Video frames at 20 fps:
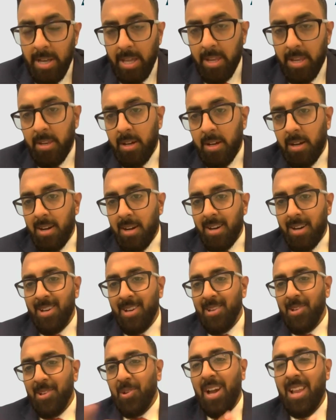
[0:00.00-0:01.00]
Again,
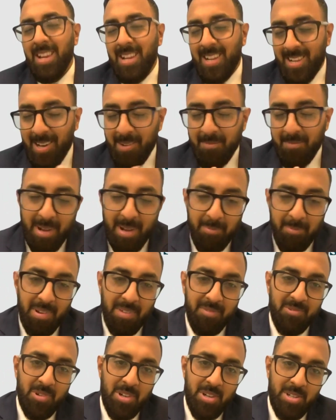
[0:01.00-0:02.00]
I'll club a
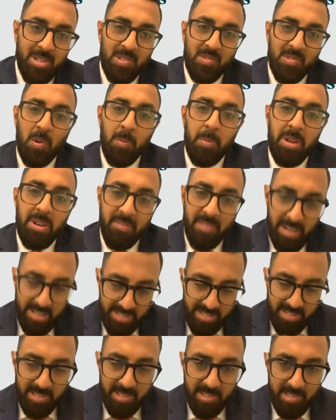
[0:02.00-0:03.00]
couple of questions from
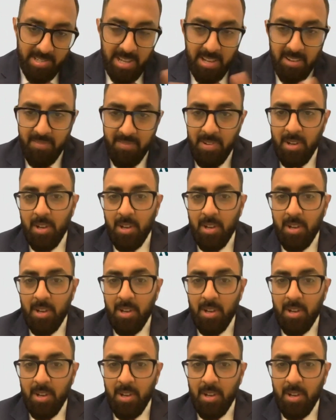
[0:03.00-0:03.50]
investors itself